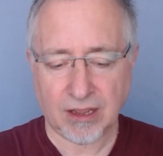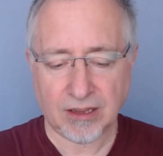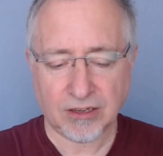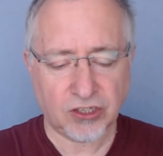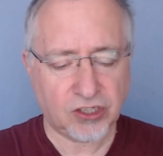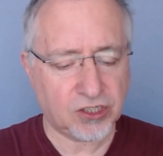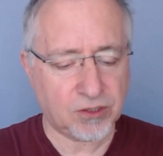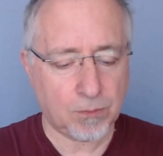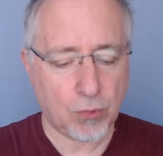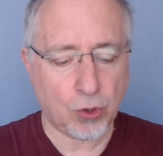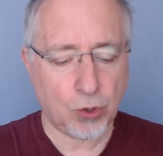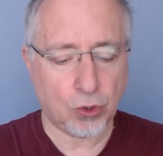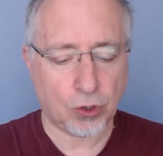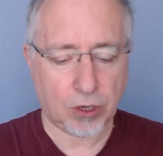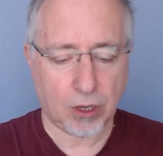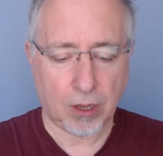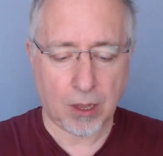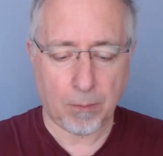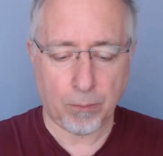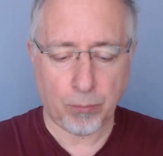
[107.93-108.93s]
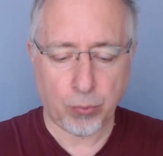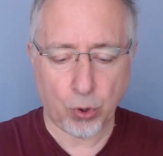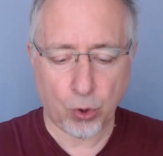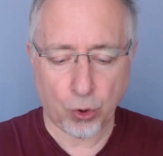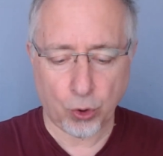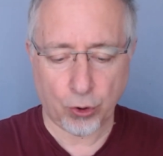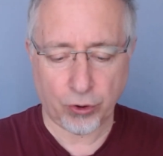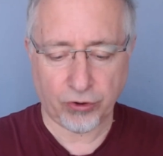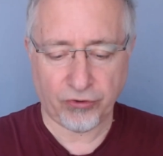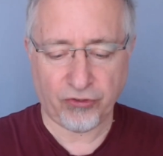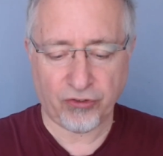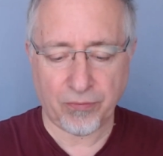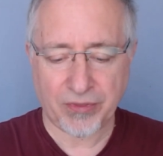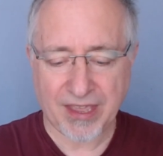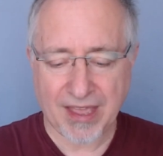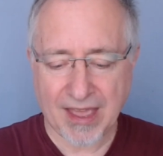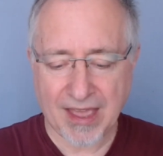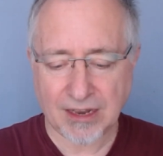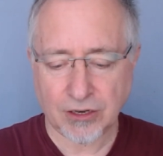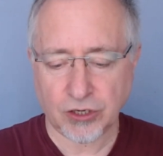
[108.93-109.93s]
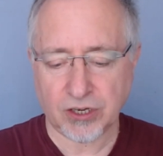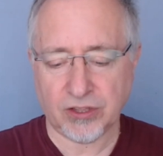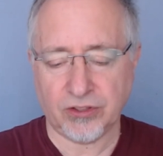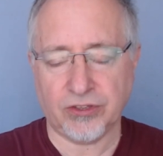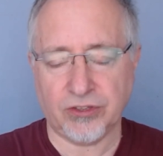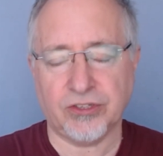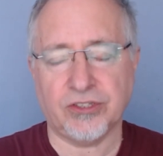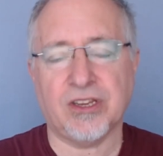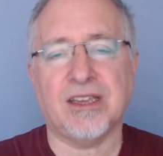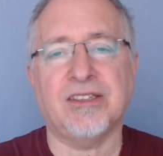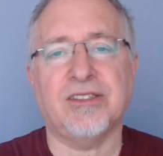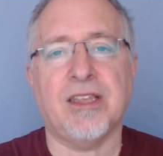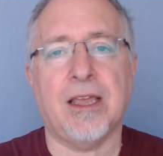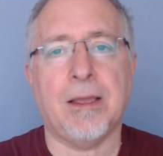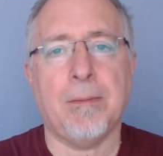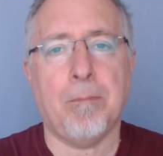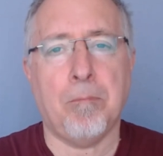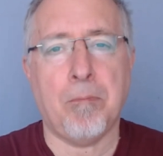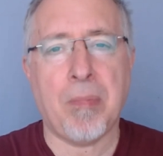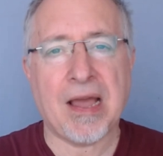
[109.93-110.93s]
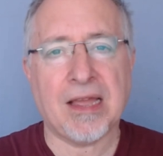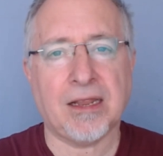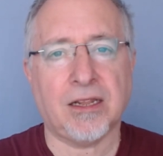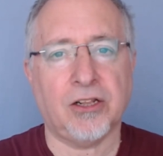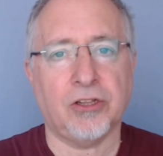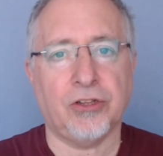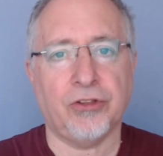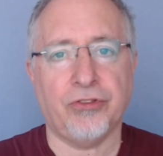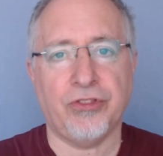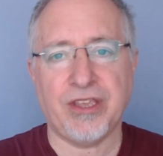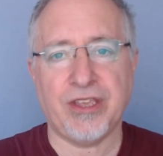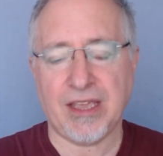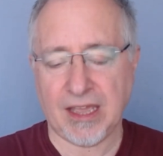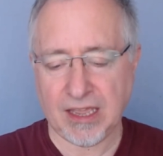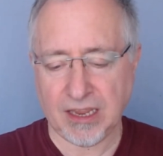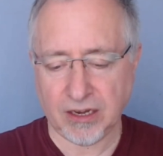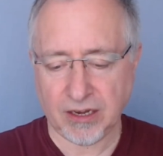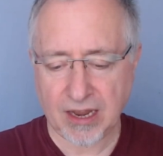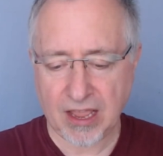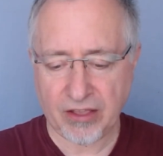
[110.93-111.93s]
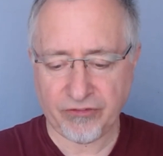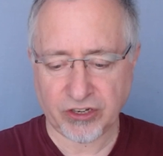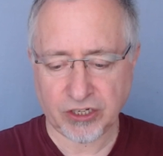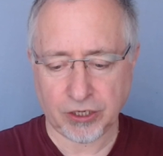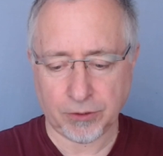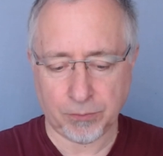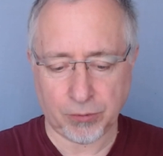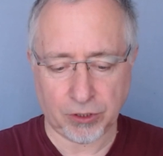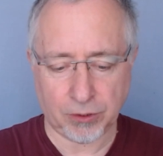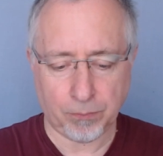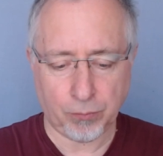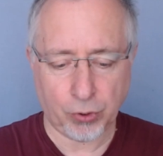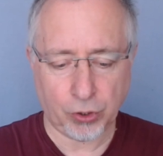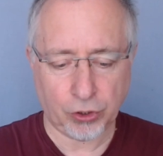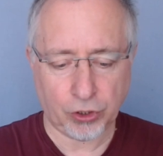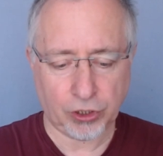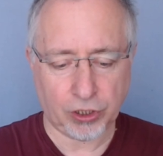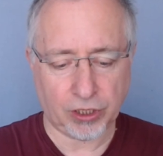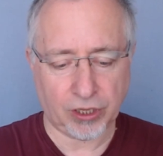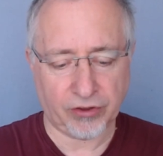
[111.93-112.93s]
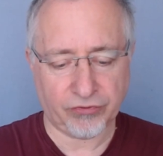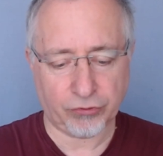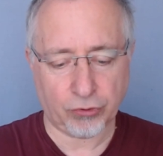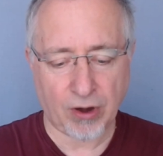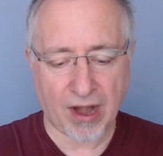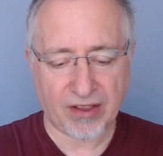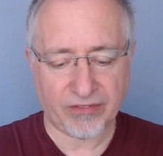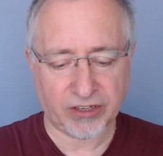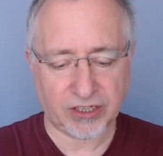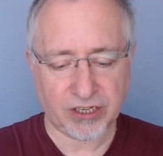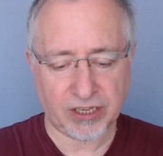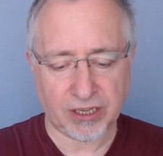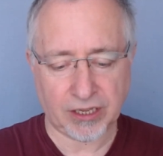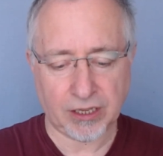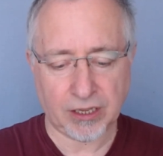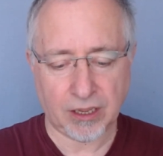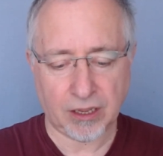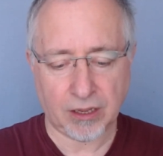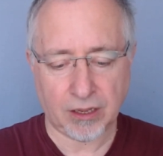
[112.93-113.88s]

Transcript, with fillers: Smoke poured from the engines as they battled the inevitable pull of gravity.